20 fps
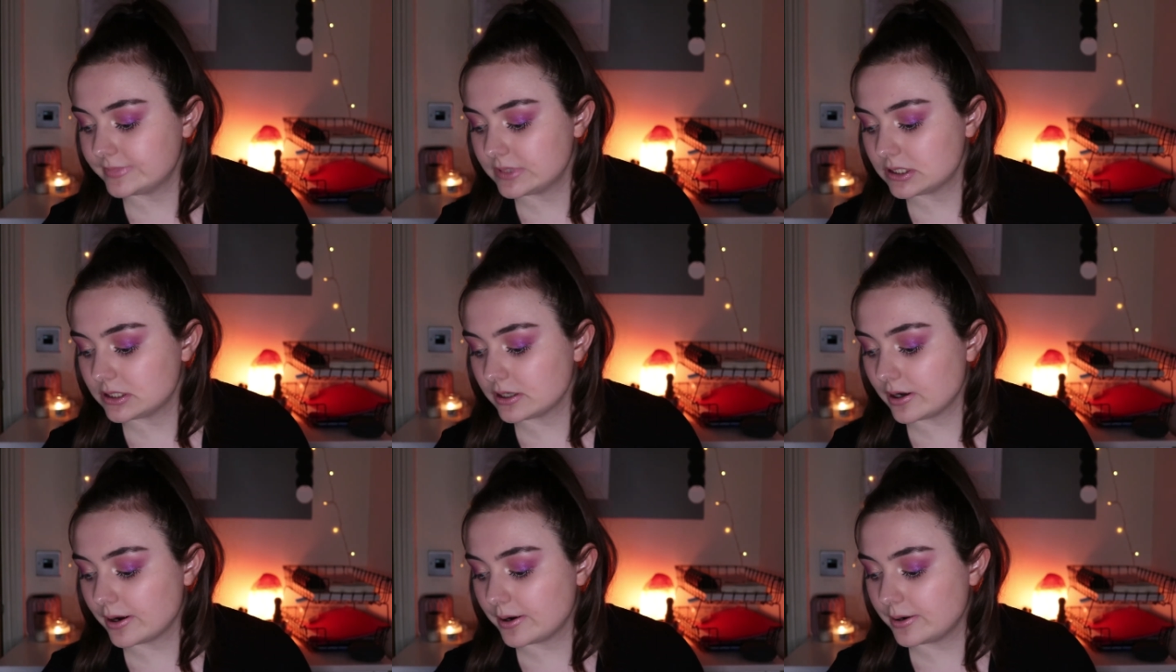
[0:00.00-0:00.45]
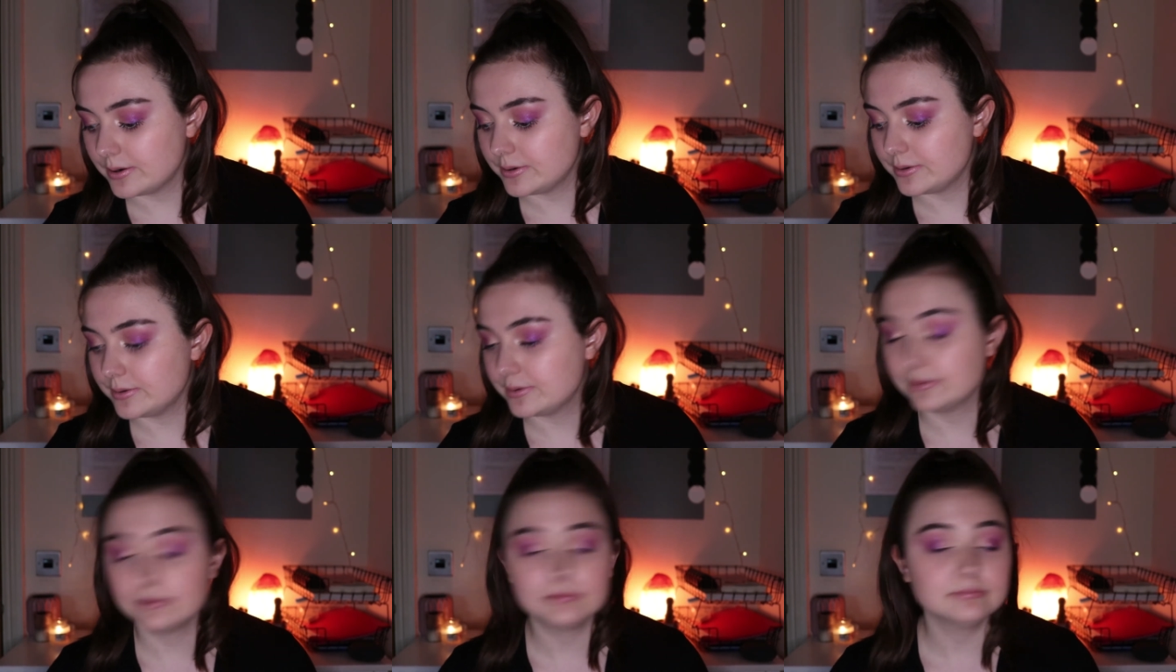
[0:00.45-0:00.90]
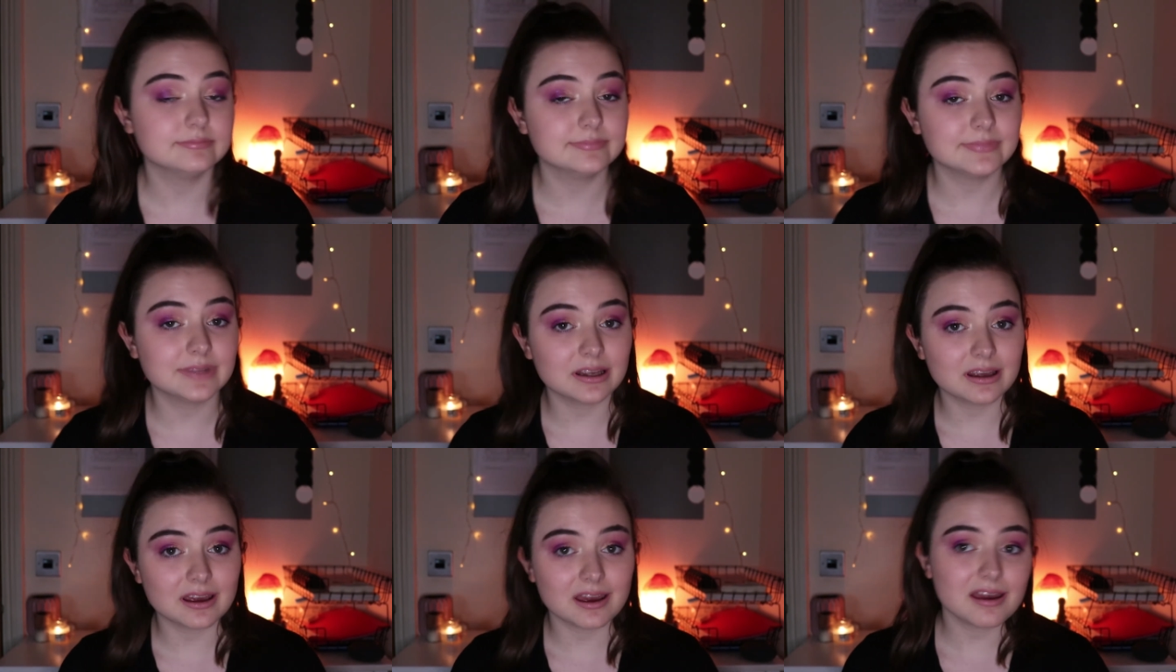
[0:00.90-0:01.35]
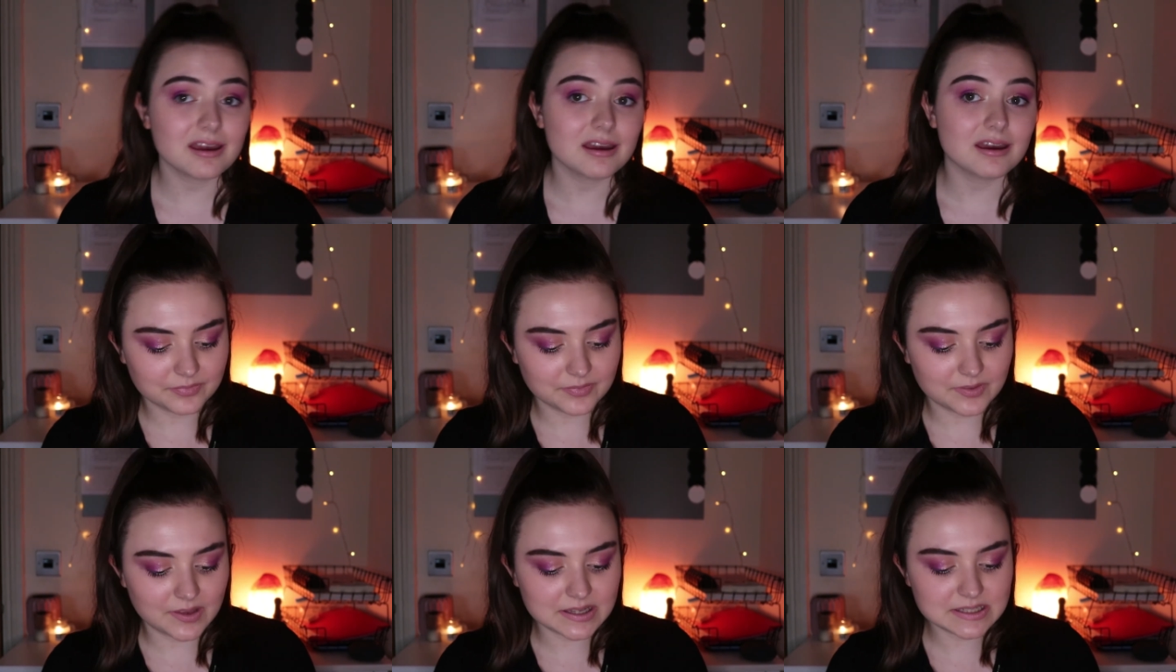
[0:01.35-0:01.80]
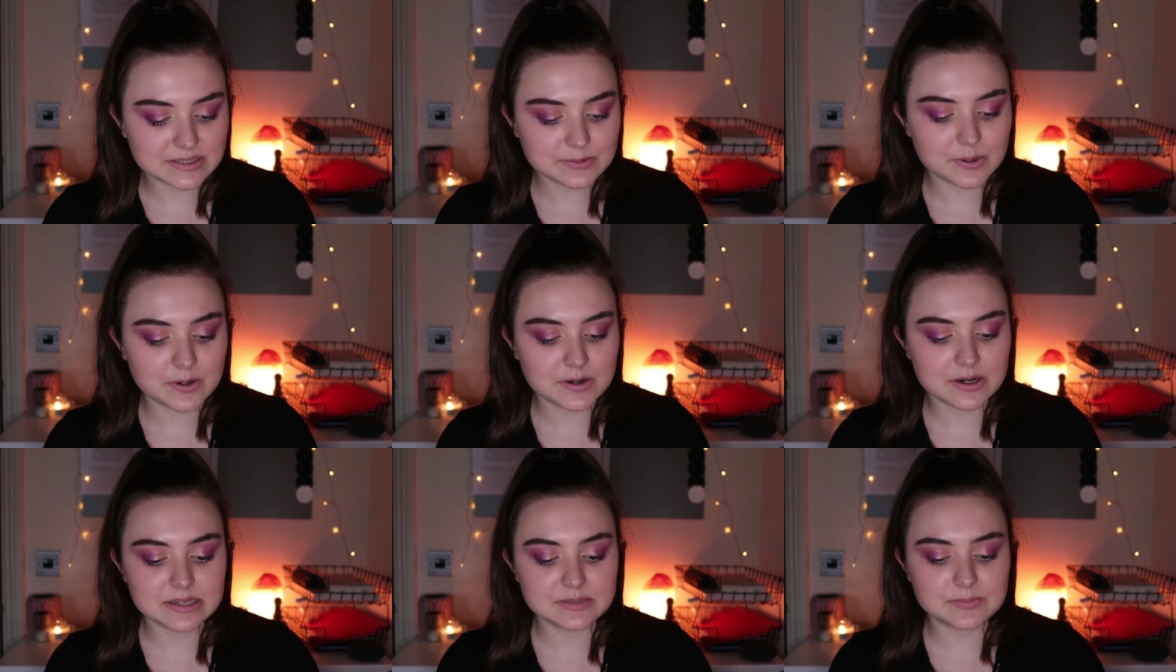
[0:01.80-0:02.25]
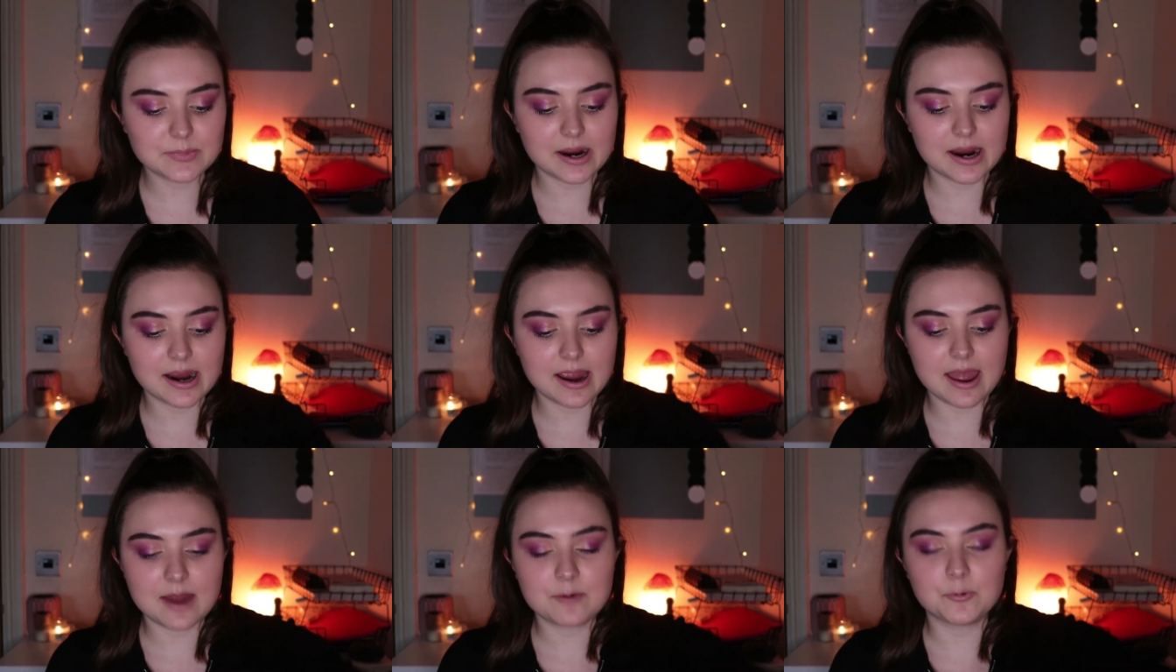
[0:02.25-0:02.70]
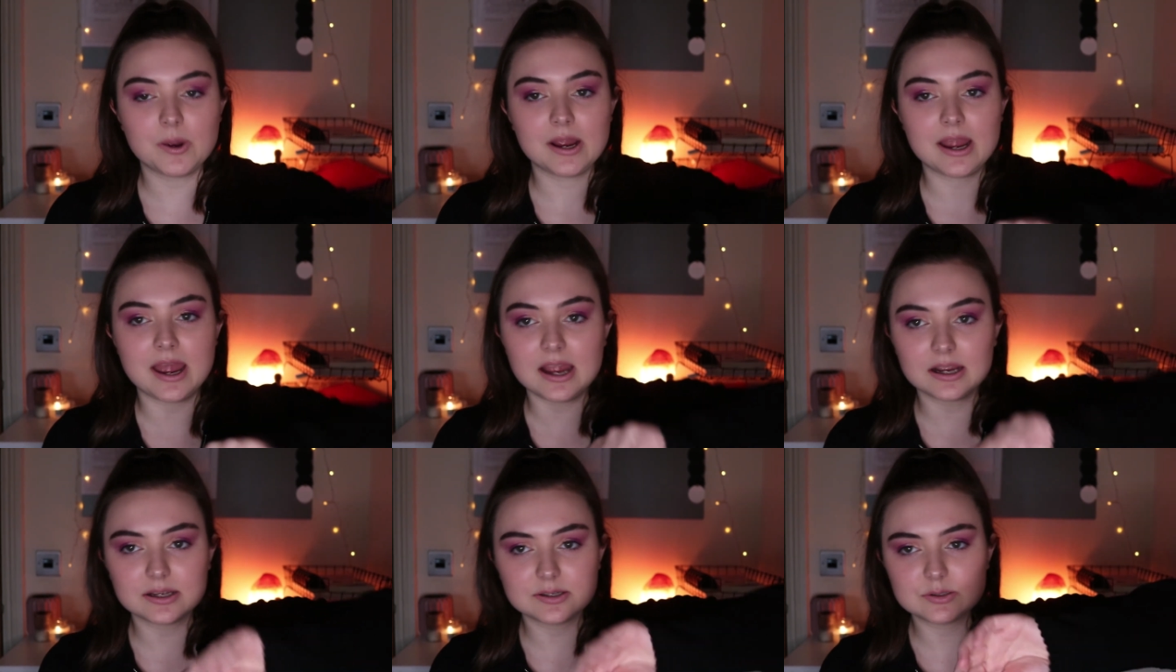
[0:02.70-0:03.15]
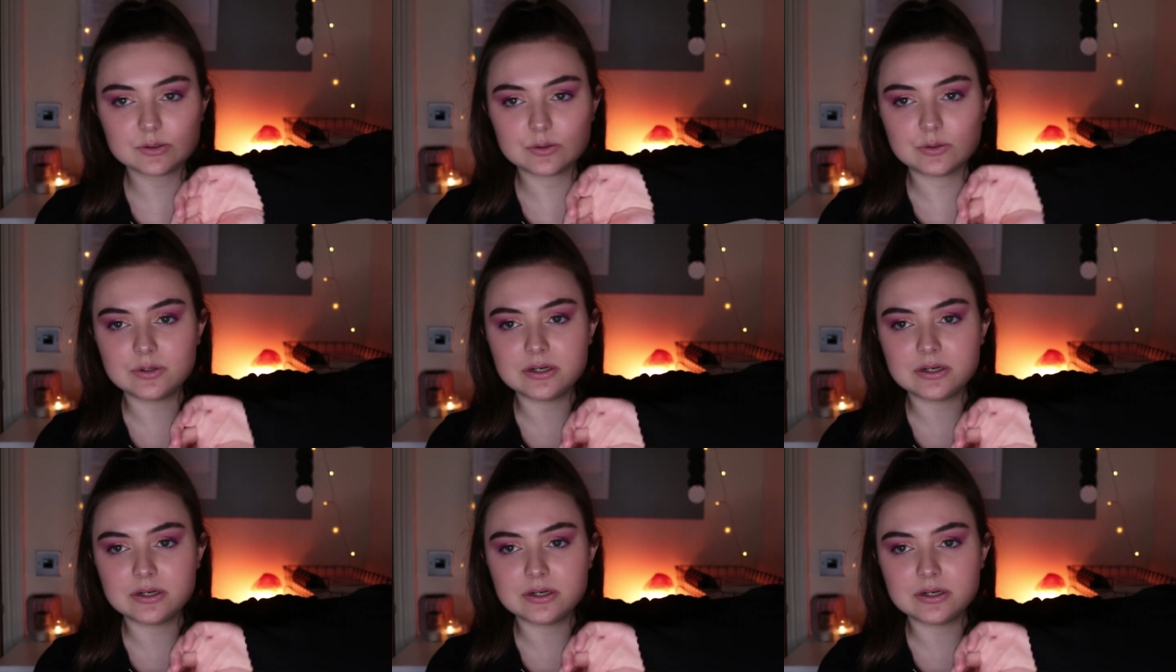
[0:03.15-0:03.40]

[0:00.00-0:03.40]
So yeah, this one is by NYX or